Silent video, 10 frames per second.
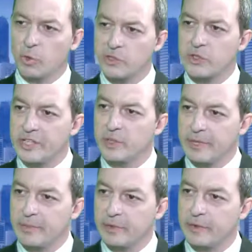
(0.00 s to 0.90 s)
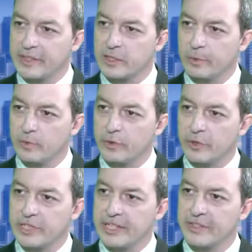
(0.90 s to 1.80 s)
you also need to be a bit flexible for
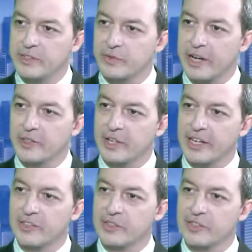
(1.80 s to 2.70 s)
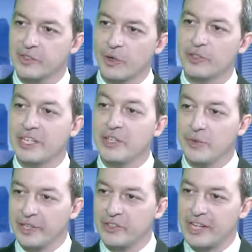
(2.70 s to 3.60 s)
your tenants, right? You can't just
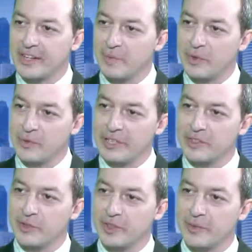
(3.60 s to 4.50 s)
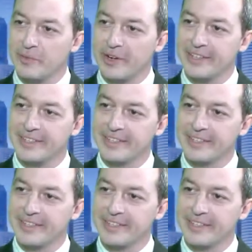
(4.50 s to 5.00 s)
continually jack up the rents on them, right?